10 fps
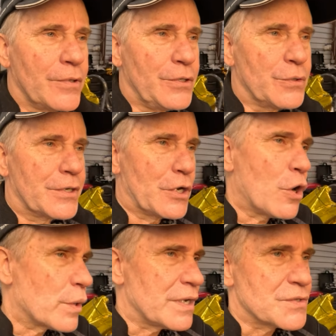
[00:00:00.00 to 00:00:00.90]
You could
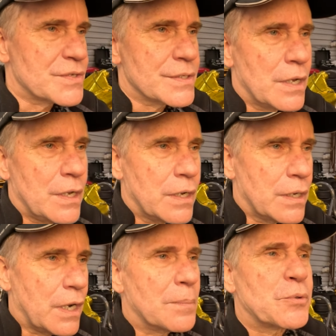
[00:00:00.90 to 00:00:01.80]
always
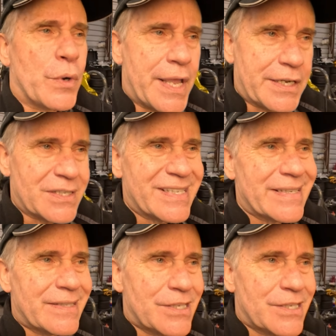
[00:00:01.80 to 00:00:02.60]
upgrade and,